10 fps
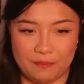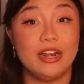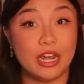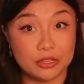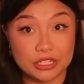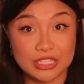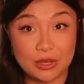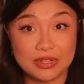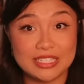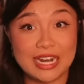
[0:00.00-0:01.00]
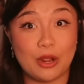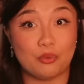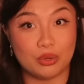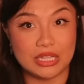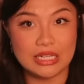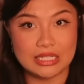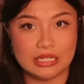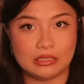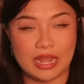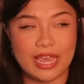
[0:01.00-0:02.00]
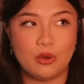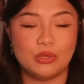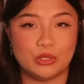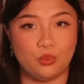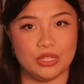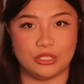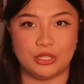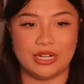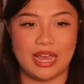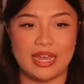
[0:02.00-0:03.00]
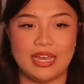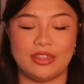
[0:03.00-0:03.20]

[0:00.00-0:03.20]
Another sequence that I really did like was The Wizard and I.